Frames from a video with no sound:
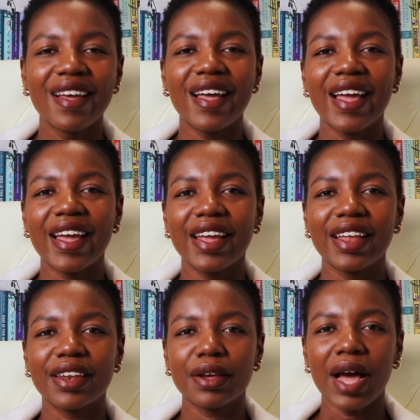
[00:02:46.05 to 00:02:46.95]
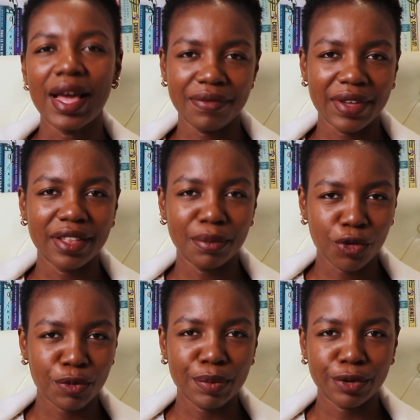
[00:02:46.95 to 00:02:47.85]
And I find that
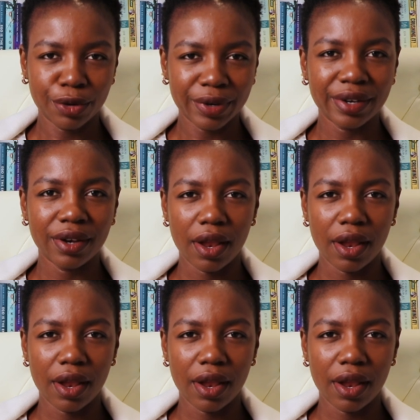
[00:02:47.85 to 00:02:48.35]
most people don't